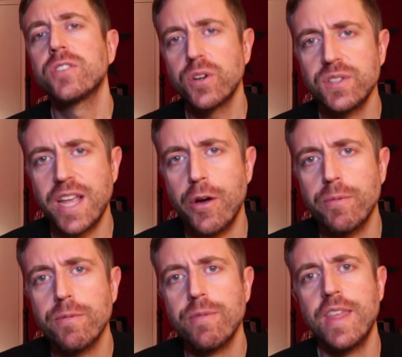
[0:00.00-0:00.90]
Turns
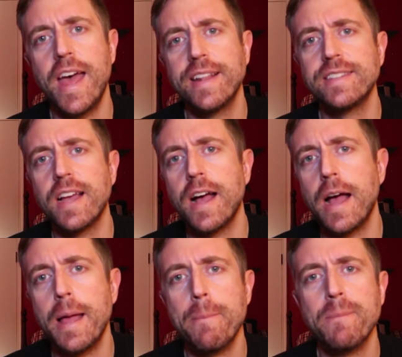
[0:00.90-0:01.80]
out that
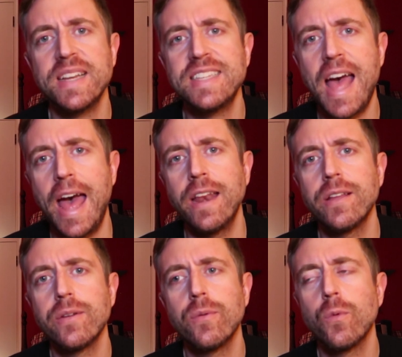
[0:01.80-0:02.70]
my
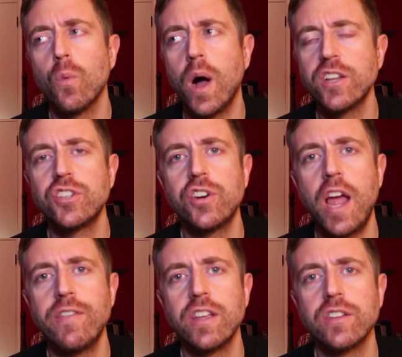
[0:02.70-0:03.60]
dad watched her
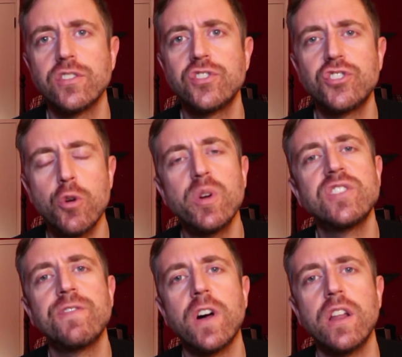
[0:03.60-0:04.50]
having so
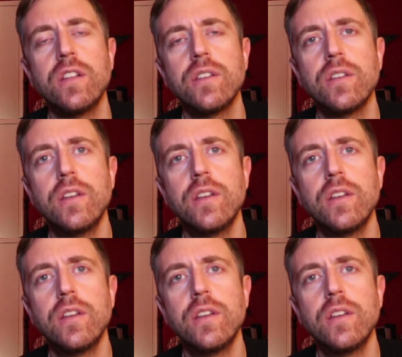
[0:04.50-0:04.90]
much fun